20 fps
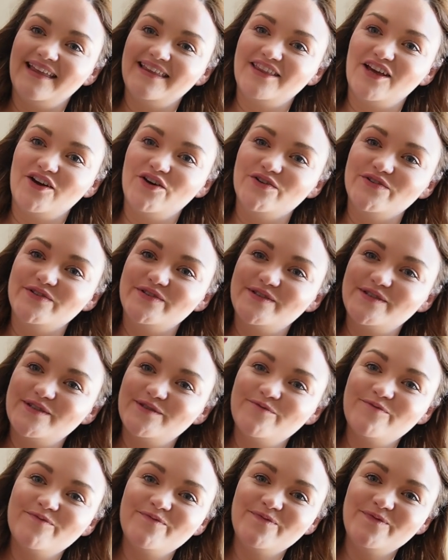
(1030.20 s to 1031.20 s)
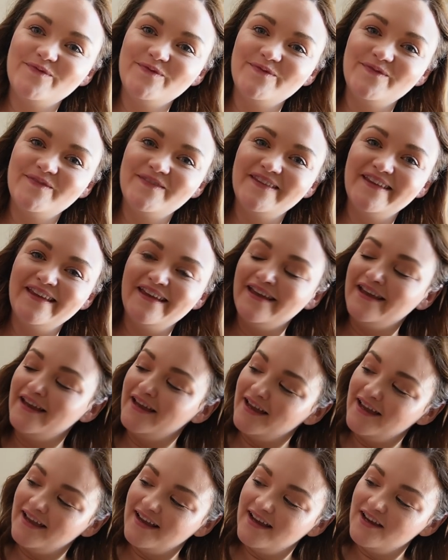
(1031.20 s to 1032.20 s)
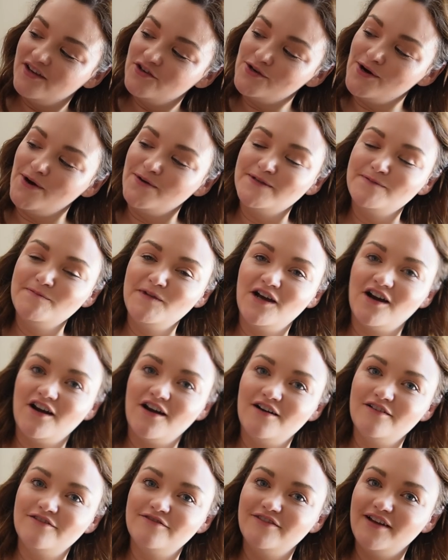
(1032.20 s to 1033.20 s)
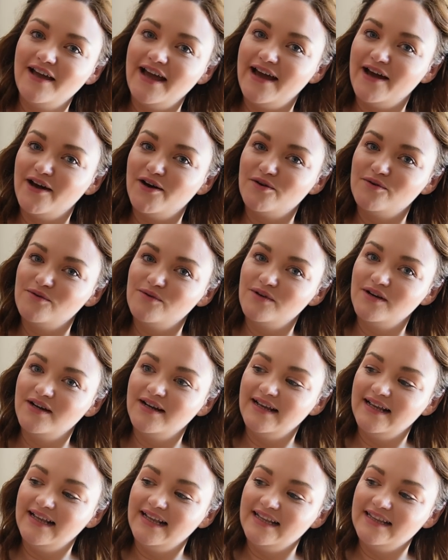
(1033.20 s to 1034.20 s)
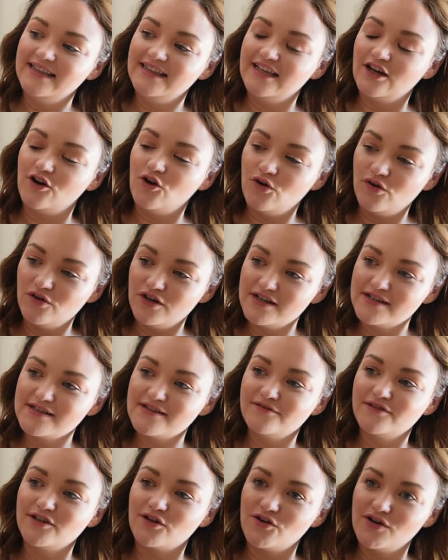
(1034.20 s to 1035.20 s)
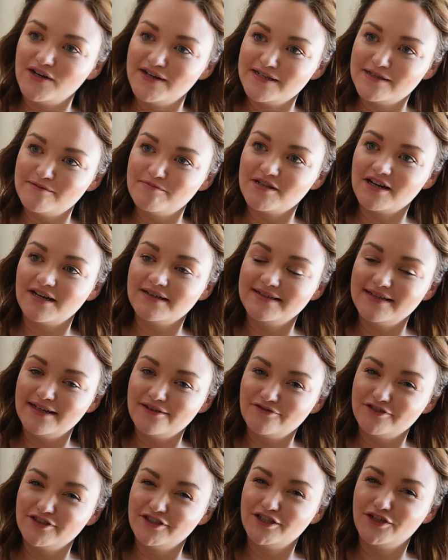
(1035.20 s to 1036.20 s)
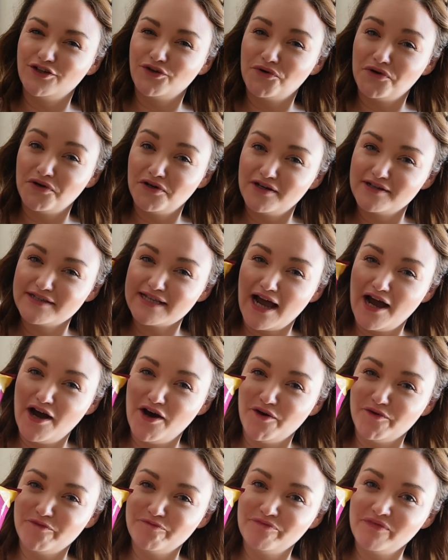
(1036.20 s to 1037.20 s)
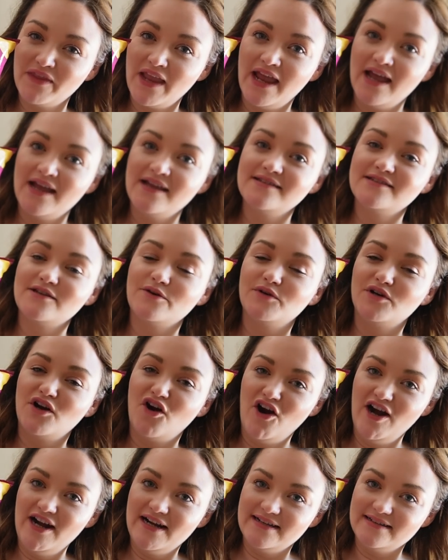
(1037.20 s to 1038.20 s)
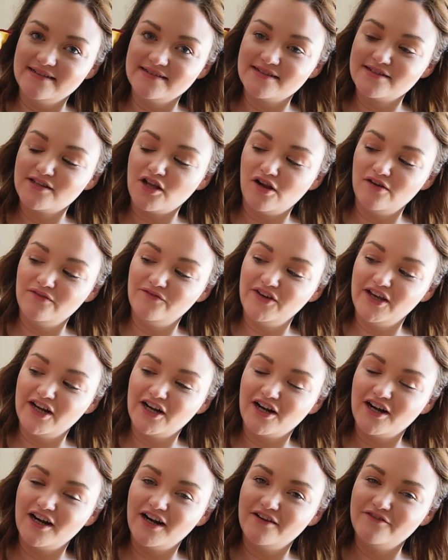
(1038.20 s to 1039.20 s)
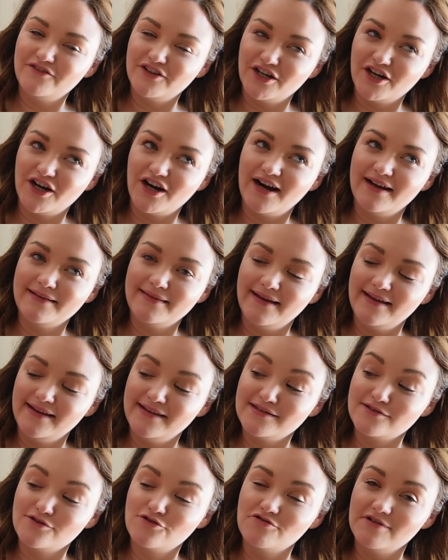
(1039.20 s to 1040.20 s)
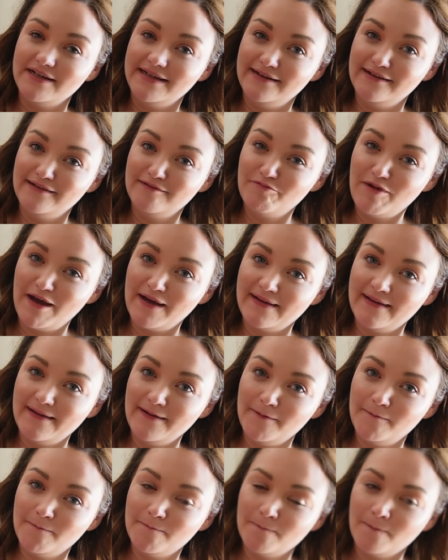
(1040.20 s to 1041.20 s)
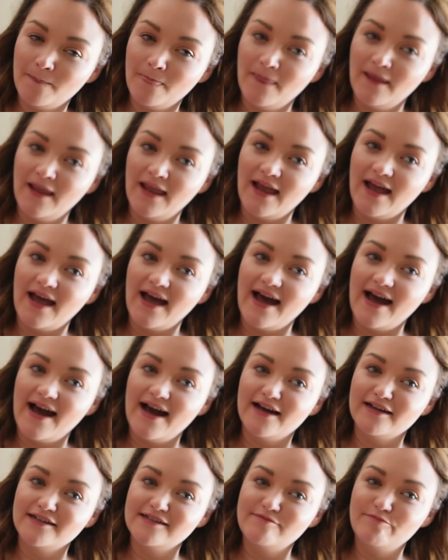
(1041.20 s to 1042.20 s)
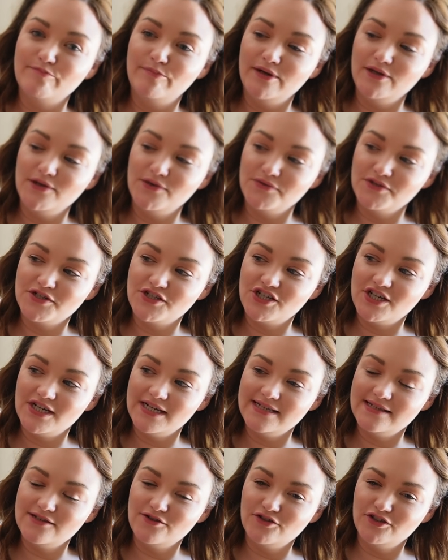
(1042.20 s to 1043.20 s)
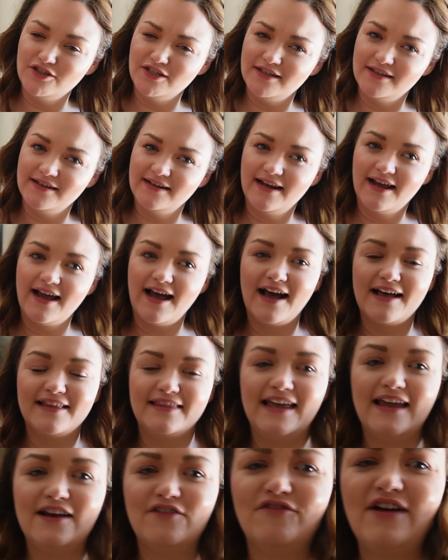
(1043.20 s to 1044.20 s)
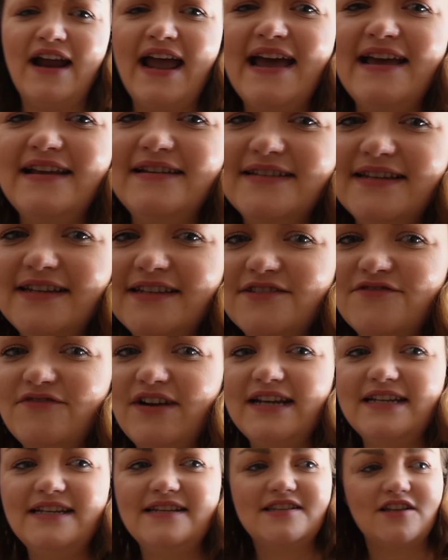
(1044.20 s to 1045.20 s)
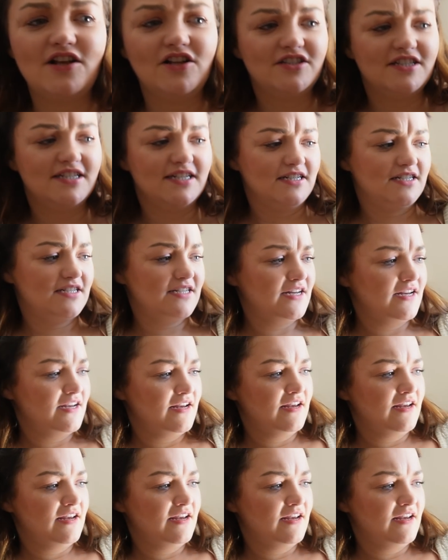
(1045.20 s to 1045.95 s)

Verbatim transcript: the goods. Throws me off how the colours of the crisps are different to the colours at home. So in Ireland, salt and vinegar, vinegar I think is green packet and blue is cheese and onion and then red is ready salted.